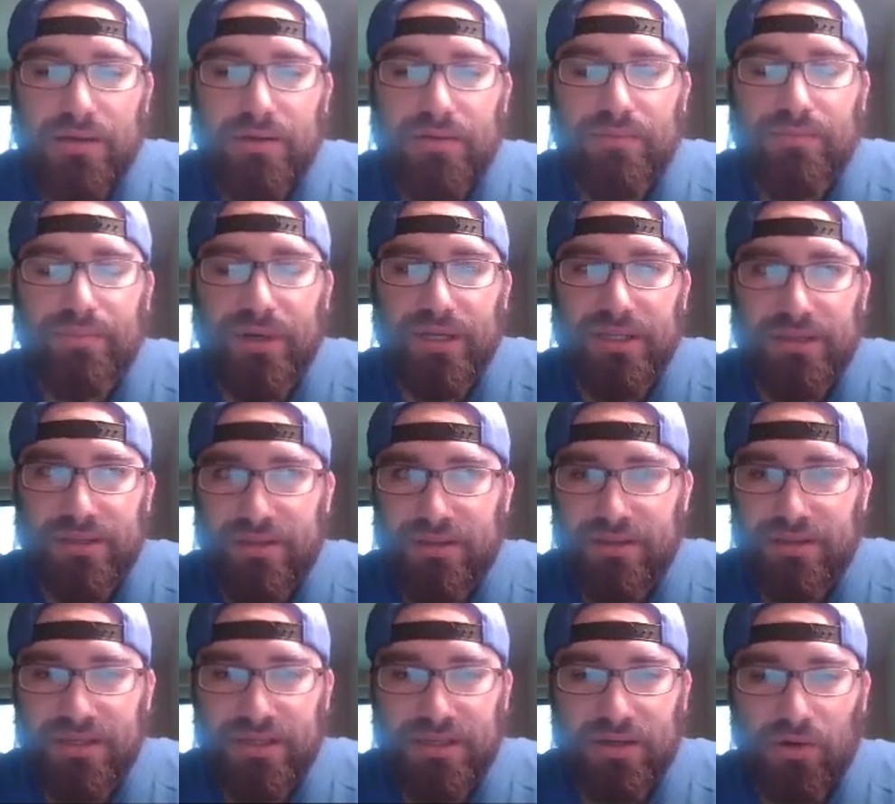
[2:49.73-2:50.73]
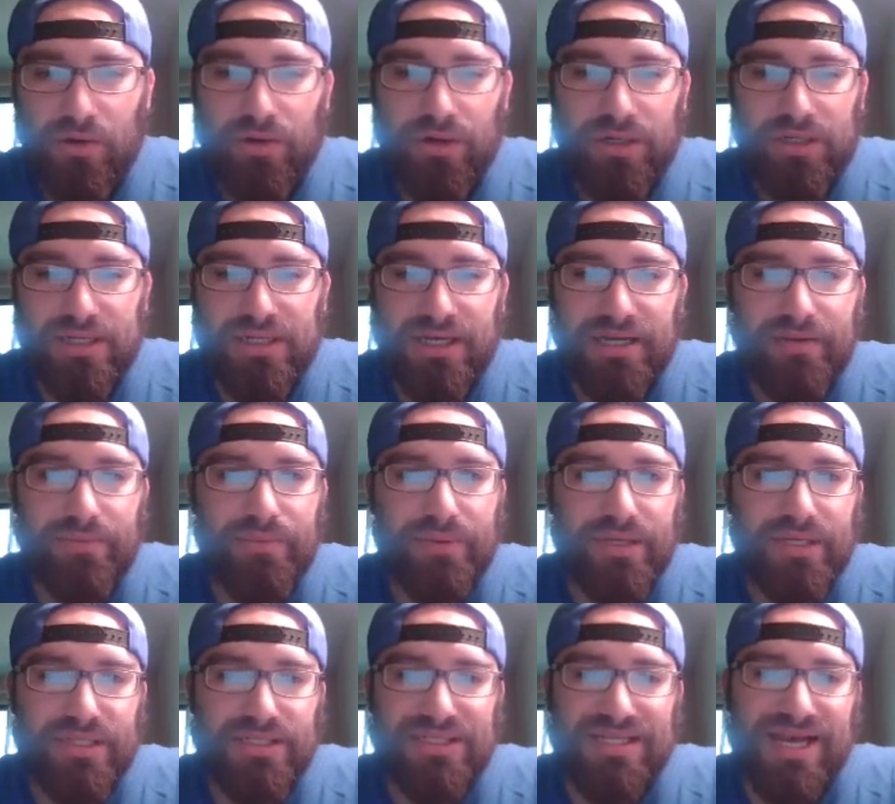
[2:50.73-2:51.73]
but the archetype
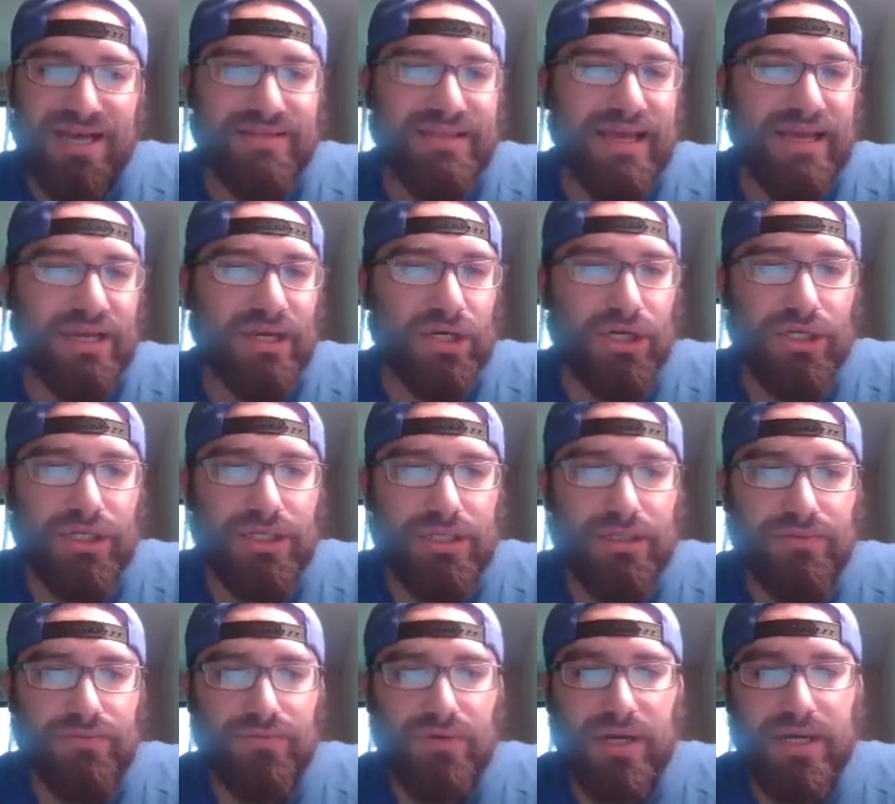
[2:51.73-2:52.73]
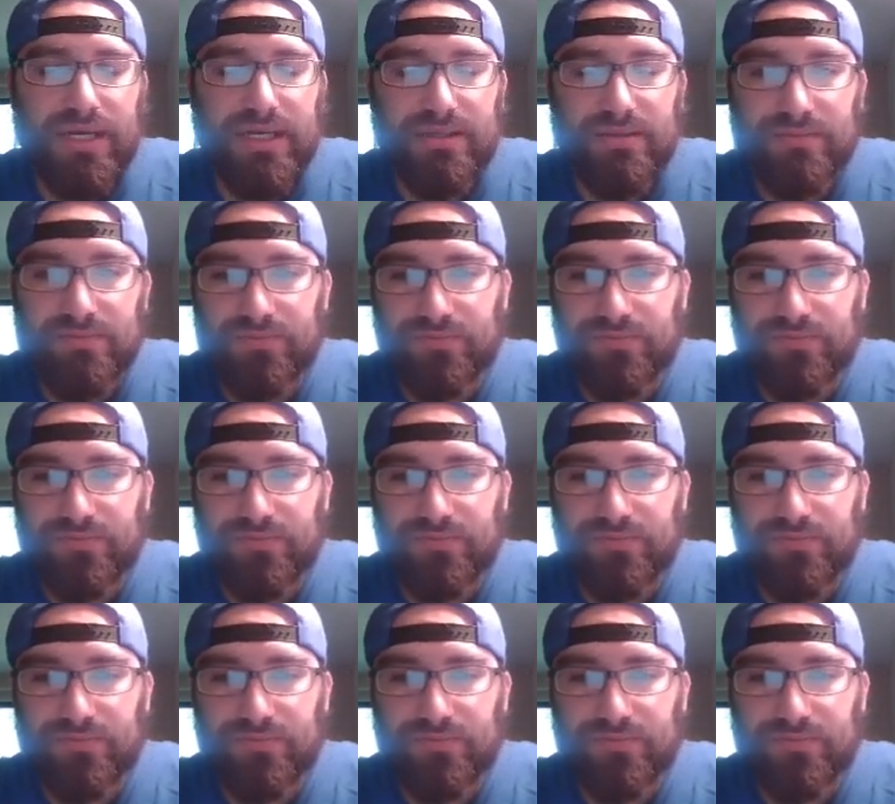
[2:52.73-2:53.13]
is not that good, right?